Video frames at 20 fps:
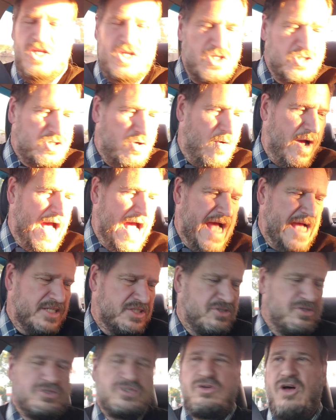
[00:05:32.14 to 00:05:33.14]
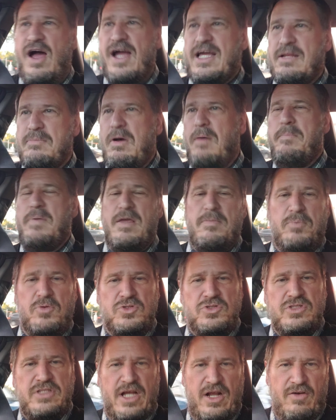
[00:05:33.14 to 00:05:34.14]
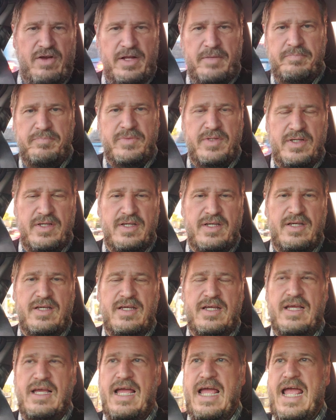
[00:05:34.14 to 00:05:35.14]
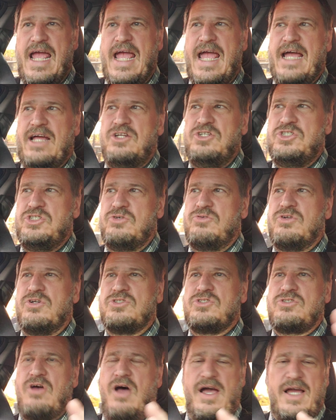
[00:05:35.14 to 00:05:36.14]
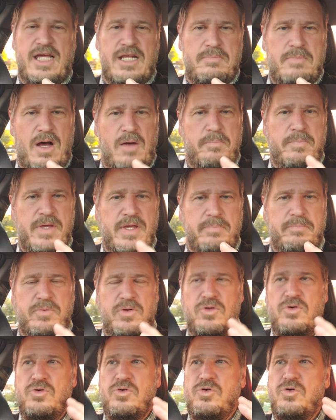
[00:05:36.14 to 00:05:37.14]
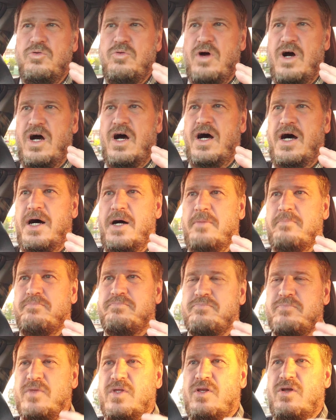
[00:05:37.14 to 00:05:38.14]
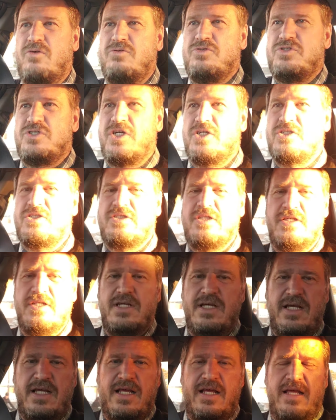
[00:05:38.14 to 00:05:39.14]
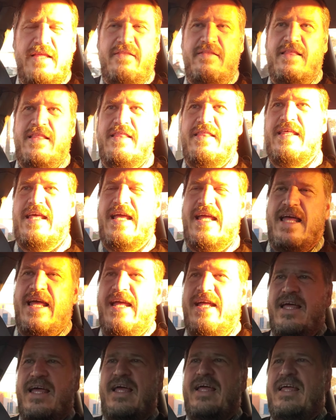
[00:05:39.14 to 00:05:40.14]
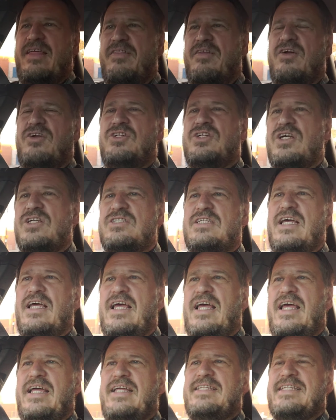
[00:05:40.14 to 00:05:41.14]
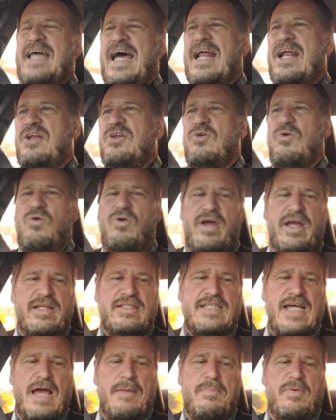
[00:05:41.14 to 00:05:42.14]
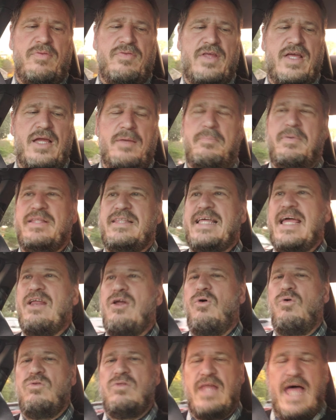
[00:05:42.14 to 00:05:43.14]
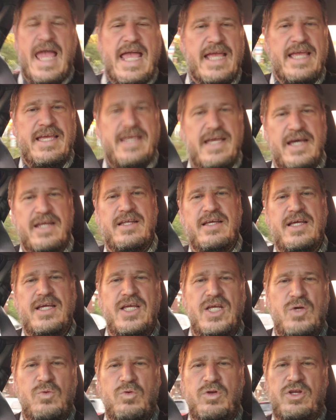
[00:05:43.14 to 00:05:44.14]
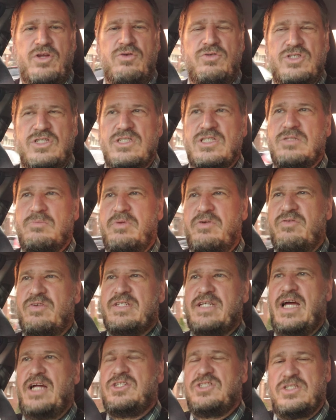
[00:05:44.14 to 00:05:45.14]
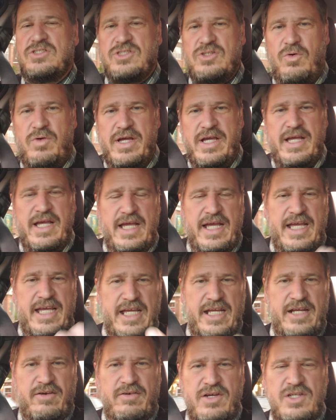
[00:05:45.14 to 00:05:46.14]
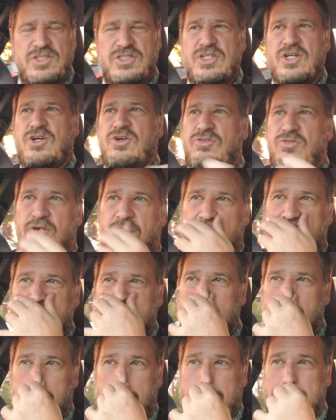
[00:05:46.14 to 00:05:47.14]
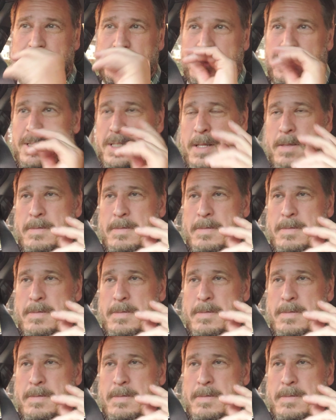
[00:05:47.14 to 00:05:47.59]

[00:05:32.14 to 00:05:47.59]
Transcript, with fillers: So Oscar's talking about people staring, and Junior's talking about people who, um, you know, just eh, eh, eh, they're just not annoying type of thing, but they don't like it when you're using semen retention. So here is the crux of this.